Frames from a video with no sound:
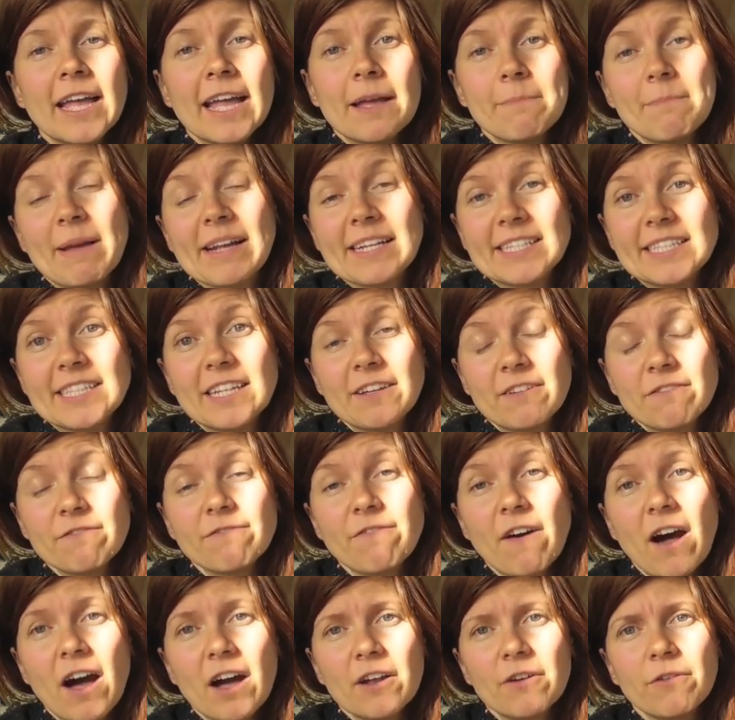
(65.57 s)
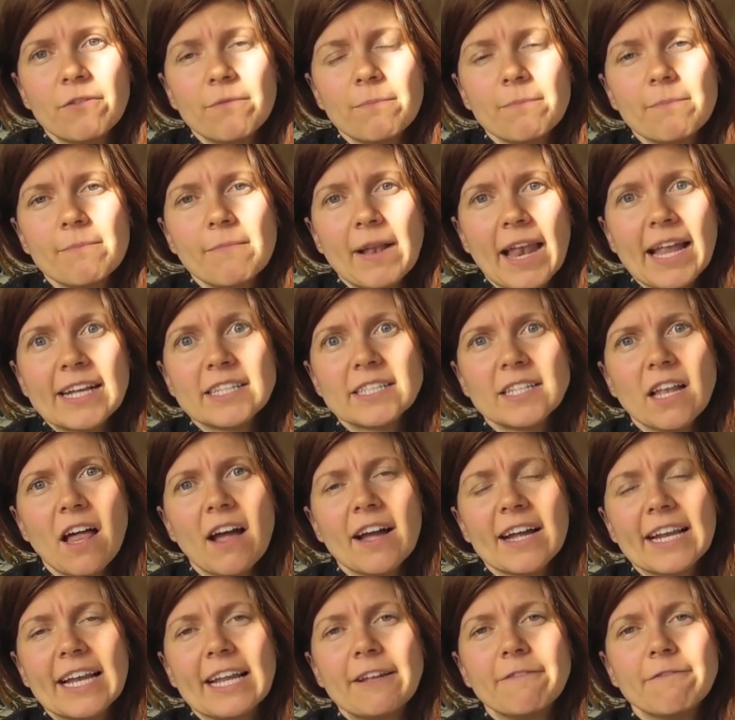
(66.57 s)
It makes it far less
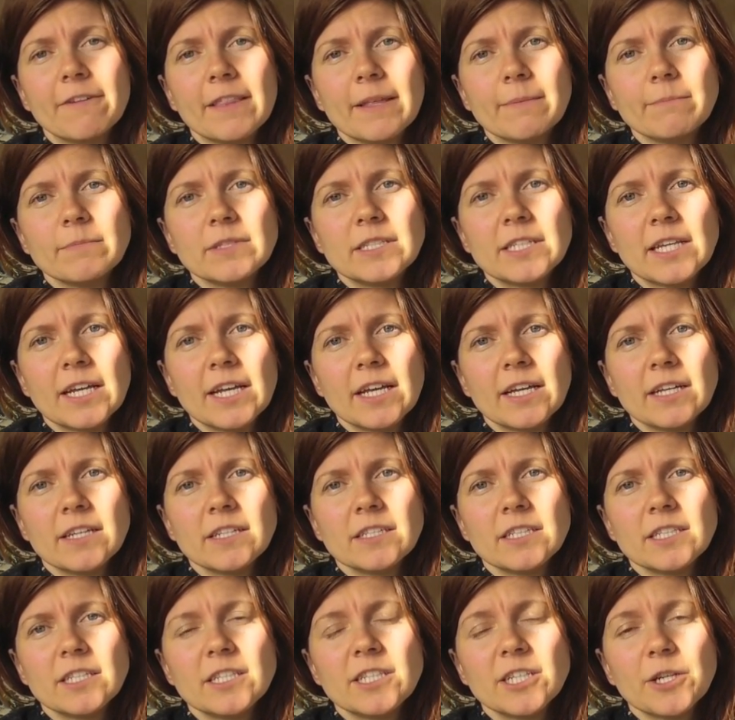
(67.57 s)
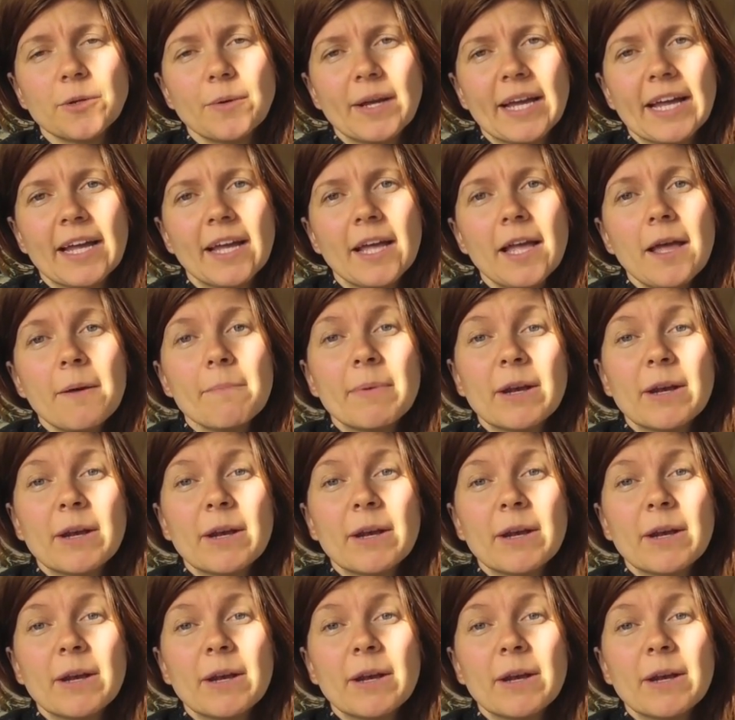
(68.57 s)
likely for them to do it,